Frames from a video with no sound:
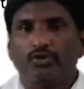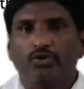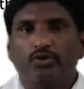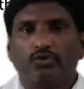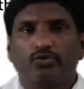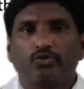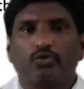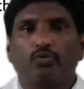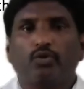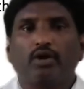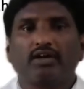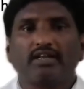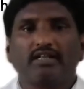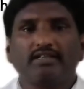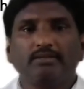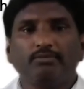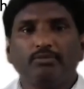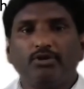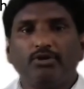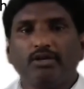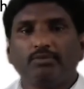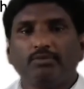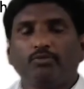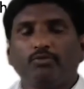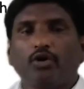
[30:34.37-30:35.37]
So what are the
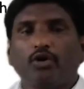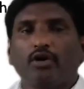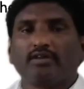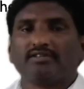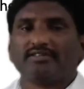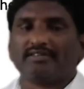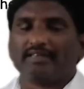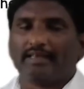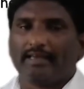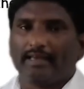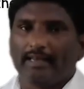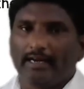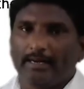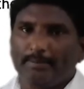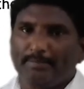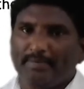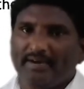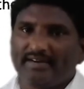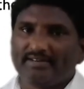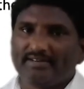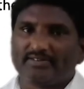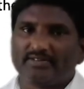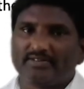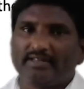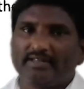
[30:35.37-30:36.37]
building blocks?
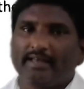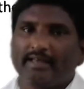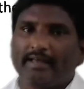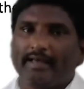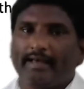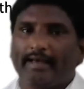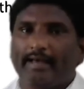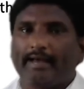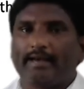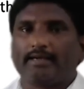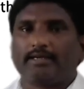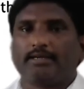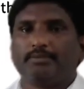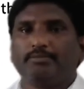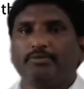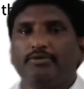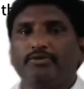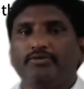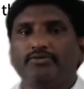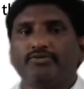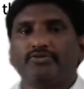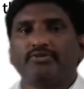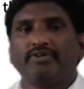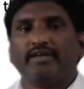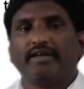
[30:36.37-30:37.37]
Elements,
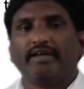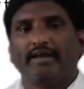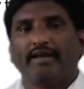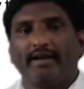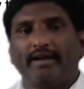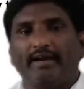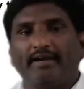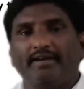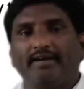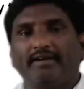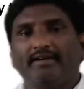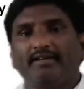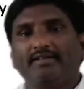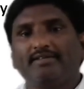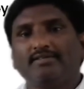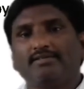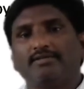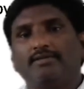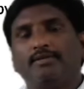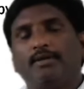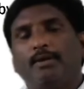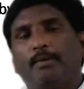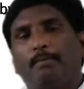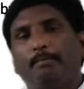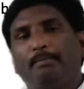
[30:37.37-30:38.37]
attributes,
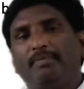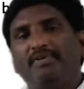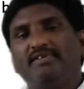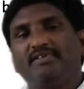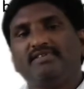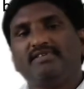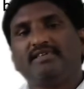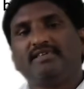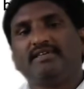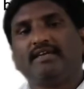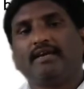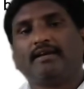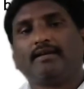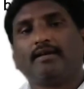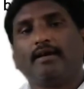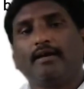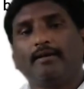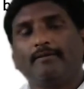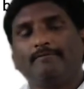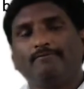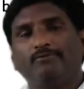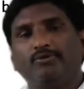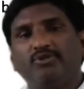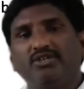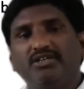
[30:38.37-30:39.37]
entities, PC data,
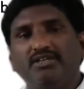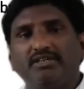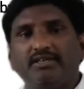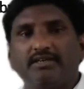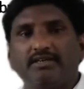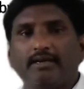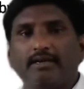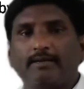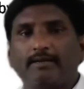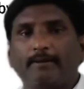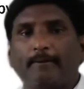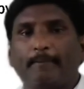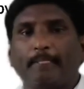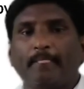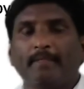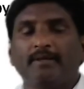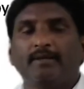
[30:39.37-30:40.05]
CD data.